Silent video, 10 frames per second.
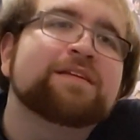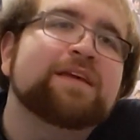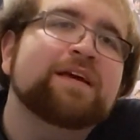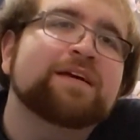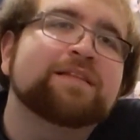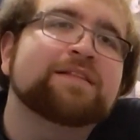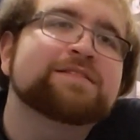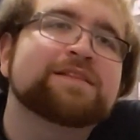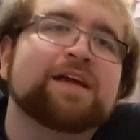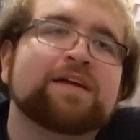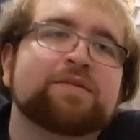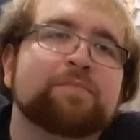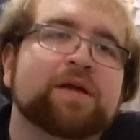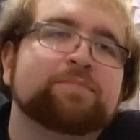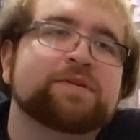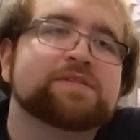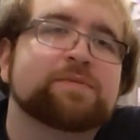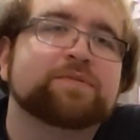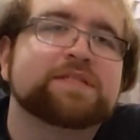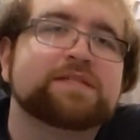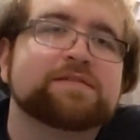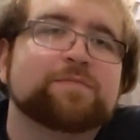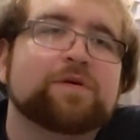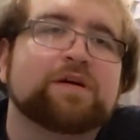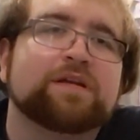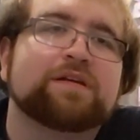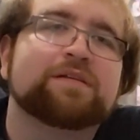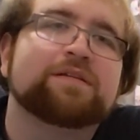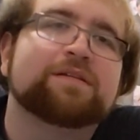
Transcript: Yeah, that's the guy that Mike beats up in season one.